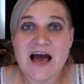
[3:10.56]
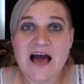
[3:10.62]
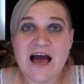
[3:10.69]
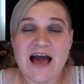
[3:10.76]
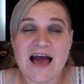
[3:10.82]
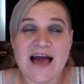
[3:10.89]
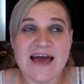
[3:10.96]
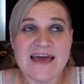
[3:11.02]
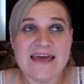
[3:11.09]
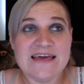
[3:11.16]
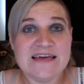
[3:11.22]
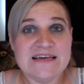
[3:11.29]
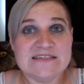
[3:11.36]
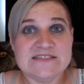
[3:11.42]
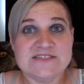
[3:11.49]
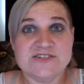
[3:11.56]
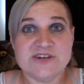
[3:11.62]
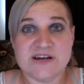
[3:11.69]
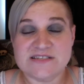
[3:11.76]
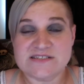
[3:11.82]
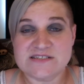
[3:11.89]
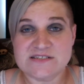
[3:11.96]
I
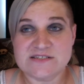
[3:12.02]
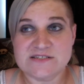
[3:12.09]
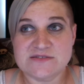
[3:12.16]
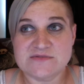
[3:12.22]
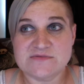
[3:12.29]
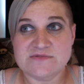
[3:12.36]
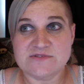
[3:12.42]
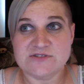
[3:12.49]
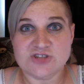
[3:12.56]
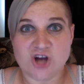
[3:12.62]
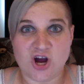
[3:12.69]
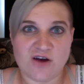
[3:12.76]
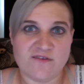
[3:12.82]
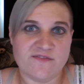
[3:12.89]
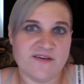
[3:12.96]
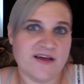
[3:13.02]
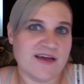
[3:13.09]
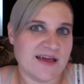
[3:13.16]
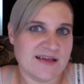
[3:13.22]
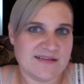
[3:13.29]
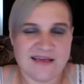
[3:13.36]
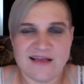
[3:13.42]
stress starve, I
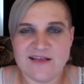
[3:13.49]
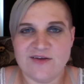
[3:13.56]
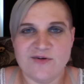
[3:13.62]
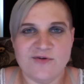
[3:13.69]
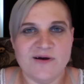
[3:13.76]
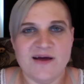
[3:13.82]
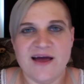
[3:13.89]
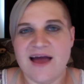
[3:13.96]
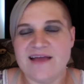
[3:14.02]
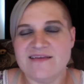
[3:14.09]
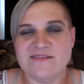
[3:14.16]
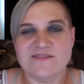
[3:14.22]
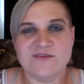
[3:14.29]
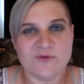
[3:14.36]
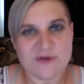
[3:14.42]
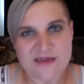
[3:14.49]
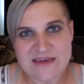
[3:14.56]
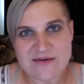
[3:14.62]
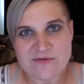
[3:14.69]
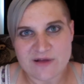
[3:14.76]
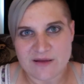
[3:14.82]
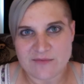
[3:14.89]
guess. I don't know. I just don't
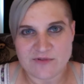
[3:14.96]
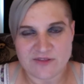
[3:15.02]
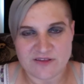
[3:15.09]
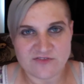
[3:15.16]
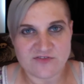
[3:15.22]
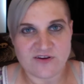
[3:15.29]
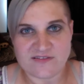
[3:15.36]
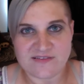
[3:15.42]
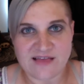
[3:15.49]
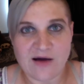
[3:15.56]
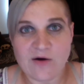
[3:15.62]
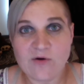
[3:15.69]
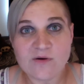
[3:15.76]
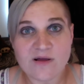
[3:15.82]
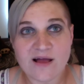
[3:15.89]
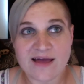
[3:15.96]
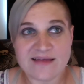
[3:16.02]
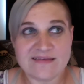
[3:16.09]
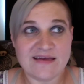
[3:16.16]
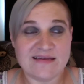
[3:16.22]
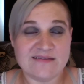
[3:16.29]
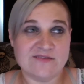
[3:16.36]
eat when I'm really stressed out. I
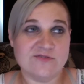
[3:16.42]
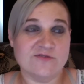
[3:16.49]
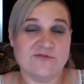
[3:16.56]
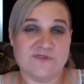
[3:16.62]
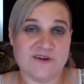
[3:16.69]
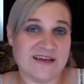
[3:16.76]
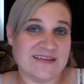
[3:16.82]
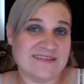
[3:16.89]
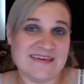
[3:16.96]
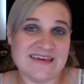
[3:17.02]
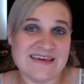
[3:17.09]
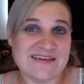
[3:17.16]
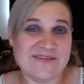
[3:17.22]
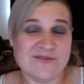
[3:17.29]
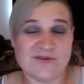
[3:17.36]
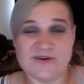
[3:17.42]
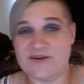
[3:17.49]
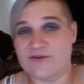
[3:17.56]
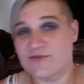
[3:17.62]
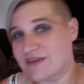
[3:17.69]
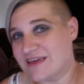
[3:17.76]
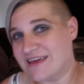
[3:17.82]
tend to forget to eat or
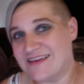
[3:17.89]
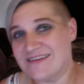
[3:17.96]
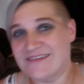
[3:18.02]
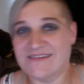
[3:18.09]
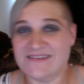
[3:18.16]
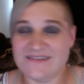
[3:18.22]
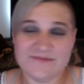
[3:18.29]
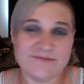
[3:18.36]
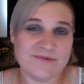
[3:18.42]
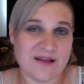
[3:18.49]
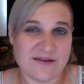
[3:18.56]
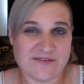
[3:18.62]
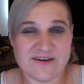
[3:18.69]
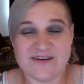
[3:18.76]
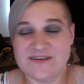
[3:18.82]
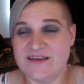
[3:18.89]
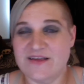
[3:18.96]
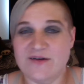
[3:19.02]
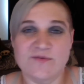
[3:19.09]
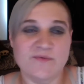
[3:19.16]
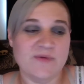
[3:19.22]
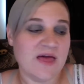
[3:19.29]
don't eat or whatever, you
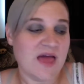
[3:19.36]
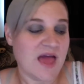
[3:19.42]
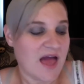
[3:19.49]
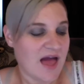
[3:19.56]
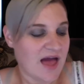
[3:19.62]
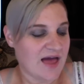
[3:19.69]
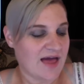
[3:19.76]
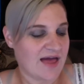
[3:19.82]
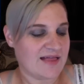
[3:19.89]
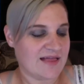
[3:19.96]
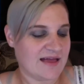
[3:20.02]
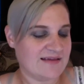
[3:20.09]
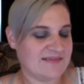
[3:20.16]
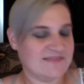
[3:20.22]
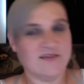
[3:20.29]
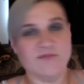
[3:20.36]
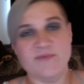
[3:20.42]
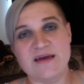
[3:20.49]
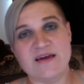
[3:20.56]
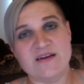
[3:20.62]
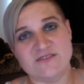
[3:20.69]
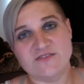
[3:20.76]
know. And I still
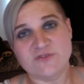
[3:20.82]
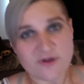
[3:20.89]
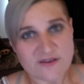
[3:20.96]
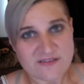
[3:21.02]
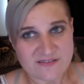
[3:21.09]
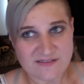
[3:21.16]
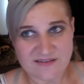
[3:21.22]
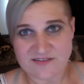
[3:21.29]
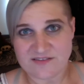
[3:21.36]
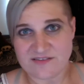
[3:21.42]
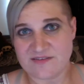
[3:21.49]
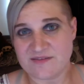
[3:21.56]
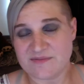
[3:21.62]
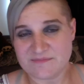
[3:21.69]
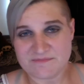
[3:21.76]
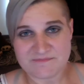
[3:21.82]
make good choices. I just,